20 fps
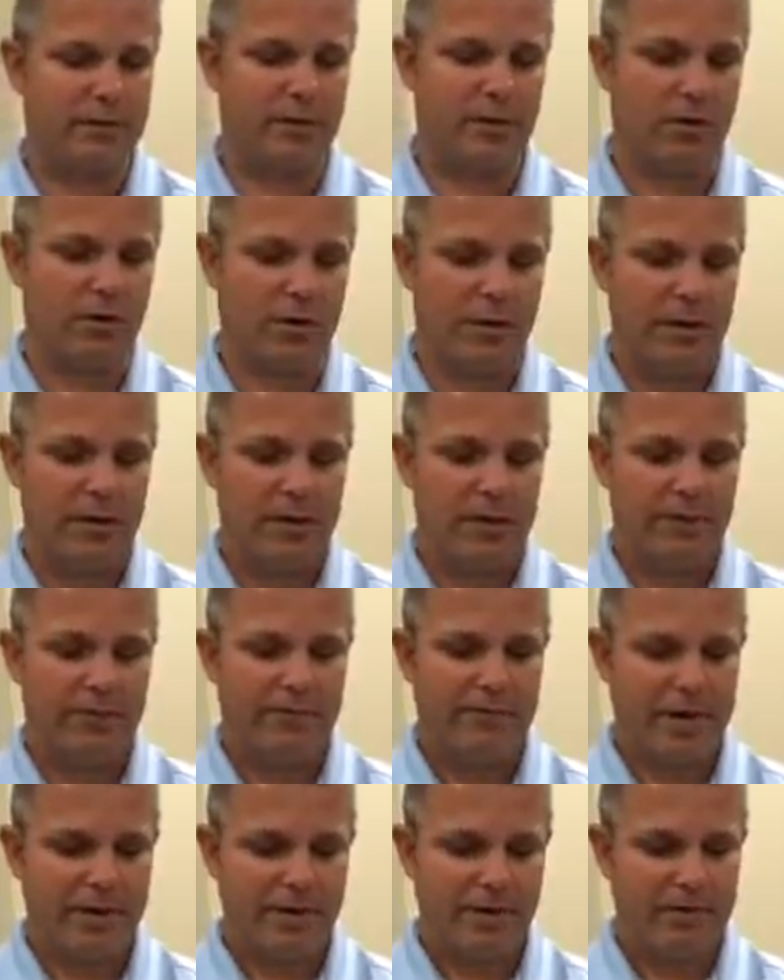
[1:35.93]
So,
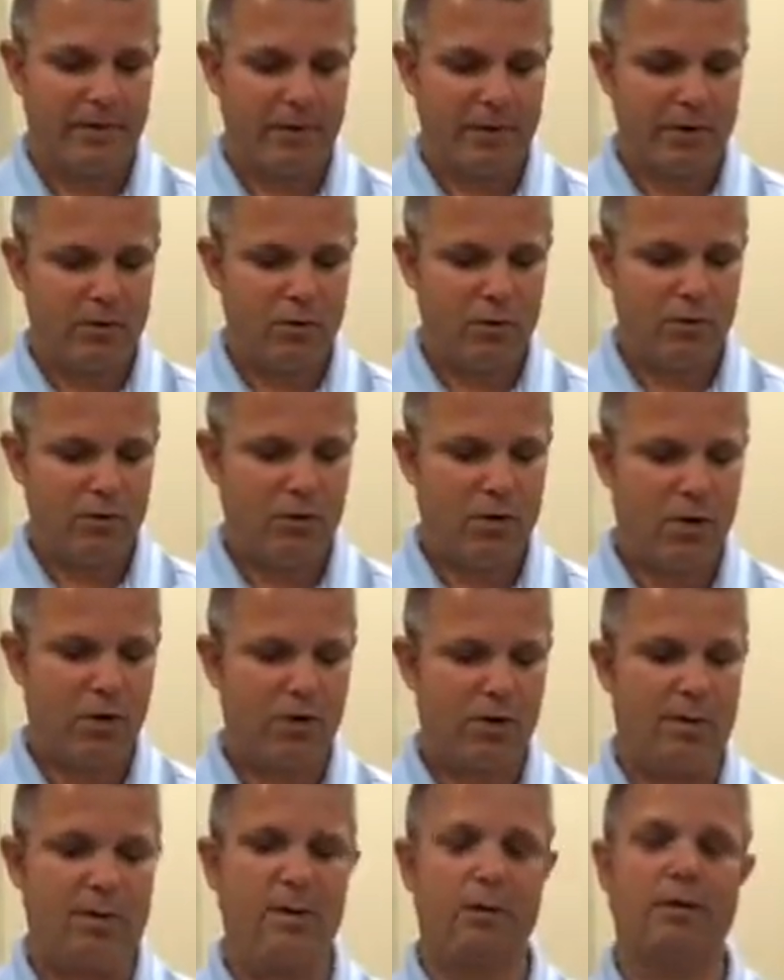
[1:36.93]
very, very cool
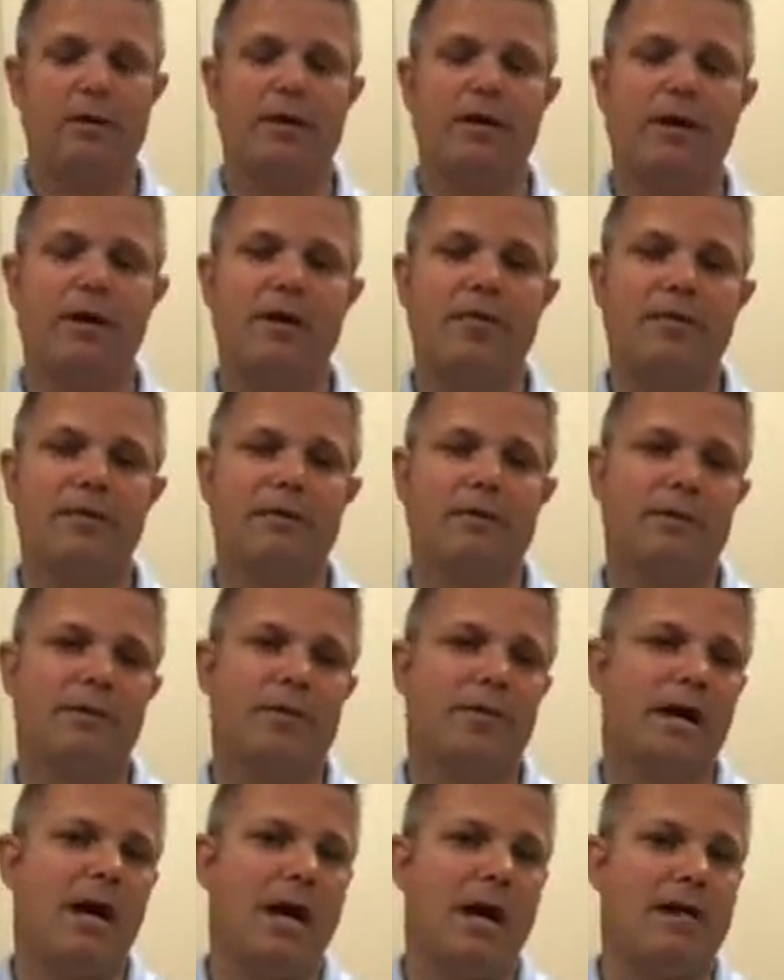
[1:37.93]
program. I wanted to cover some
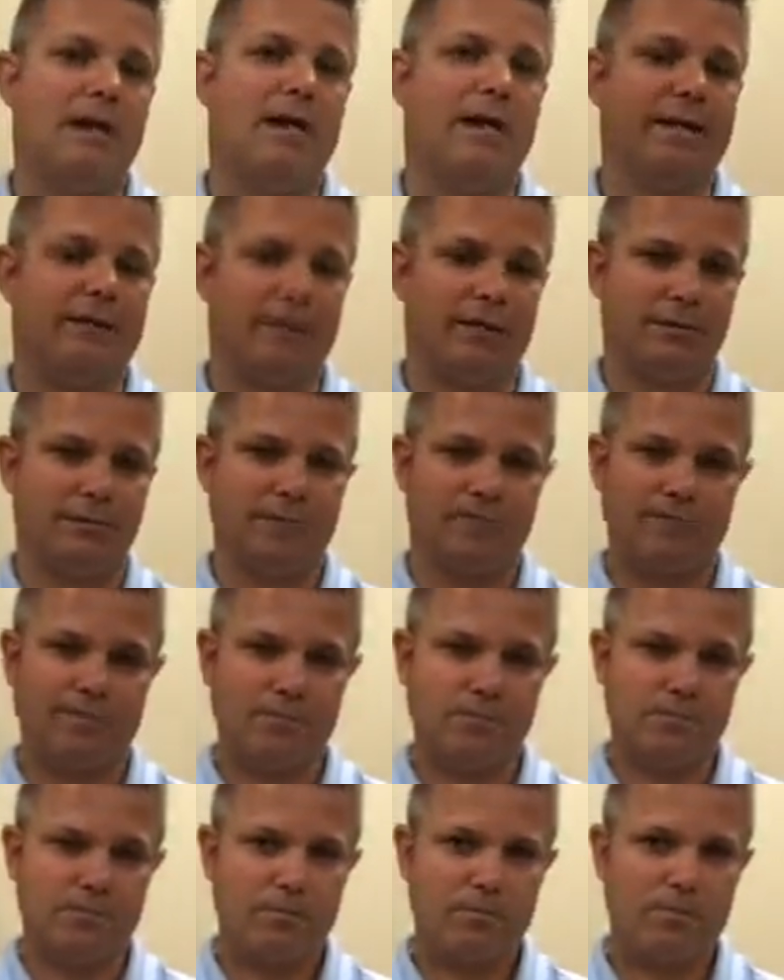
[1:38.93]
of the highlights
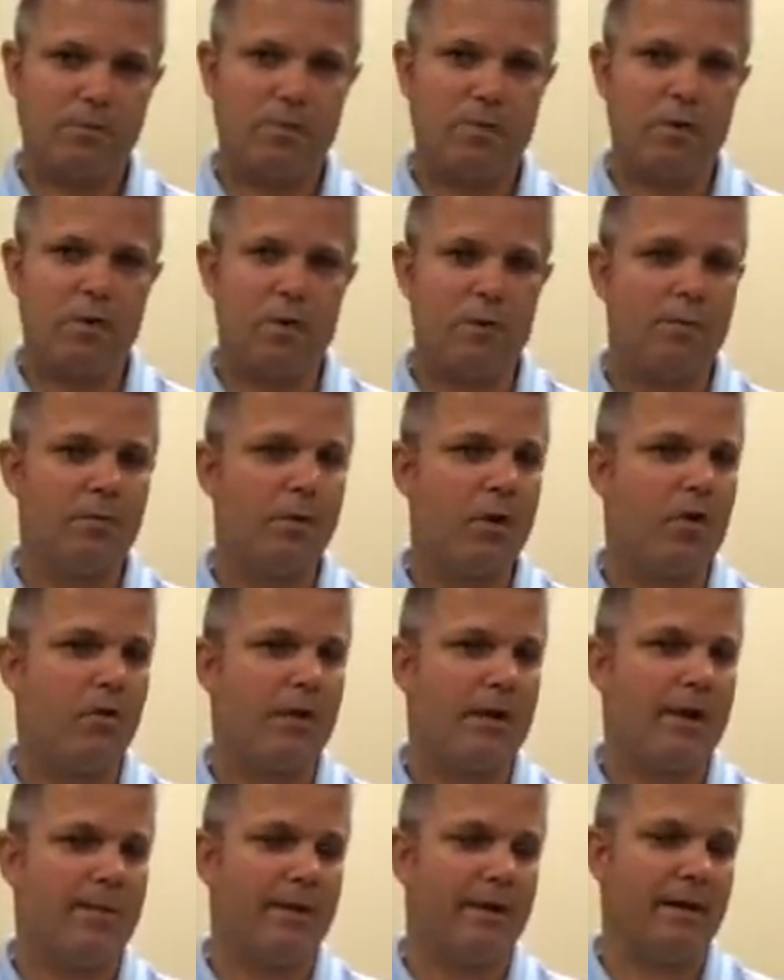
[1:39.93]
on the
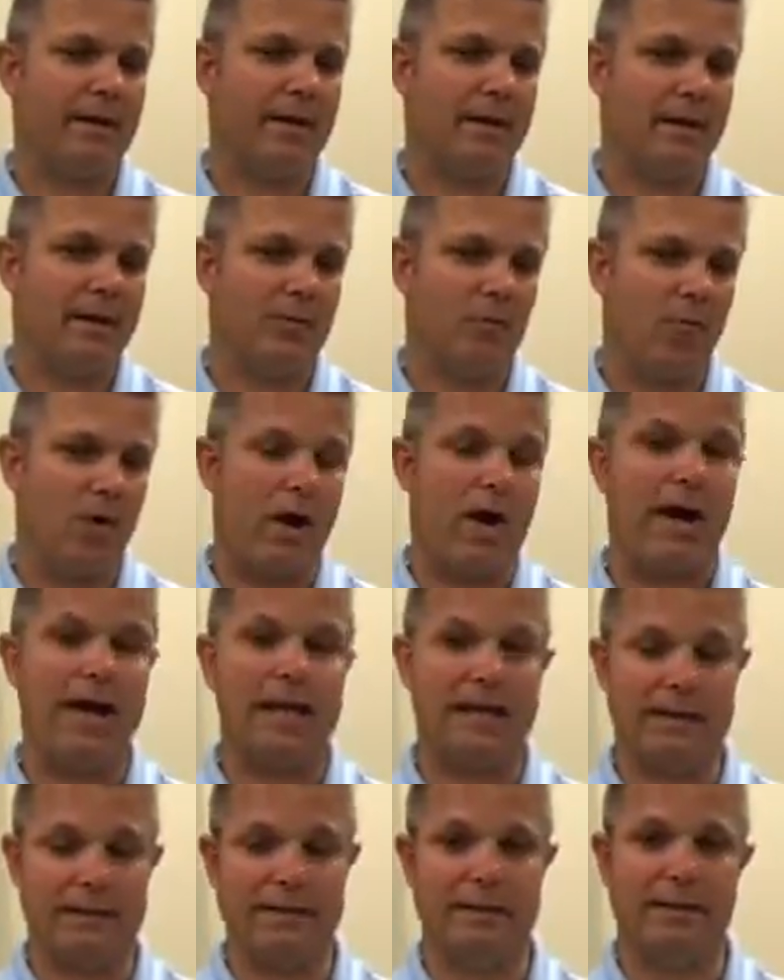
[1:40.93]
program and why
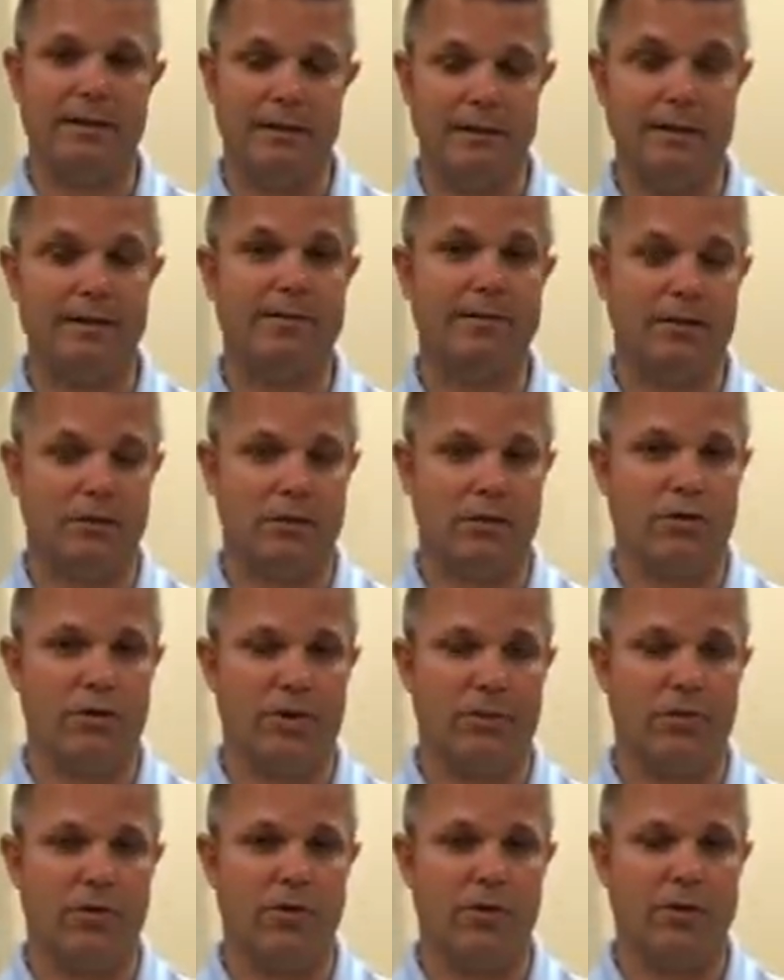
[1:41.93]
it is such a
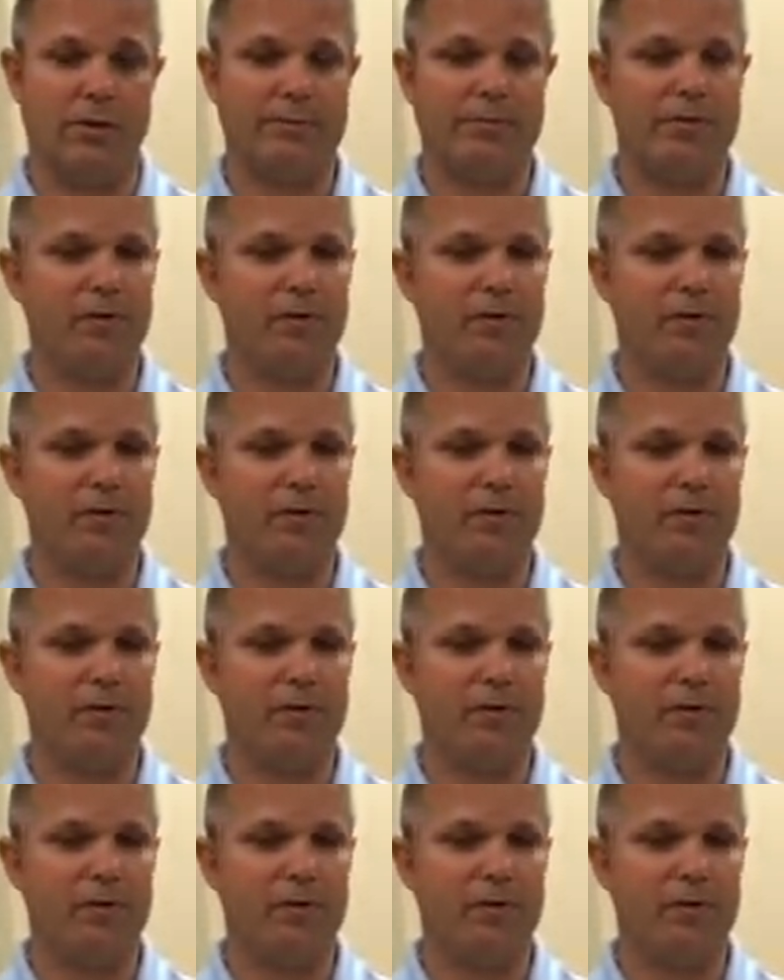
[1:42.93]
great program.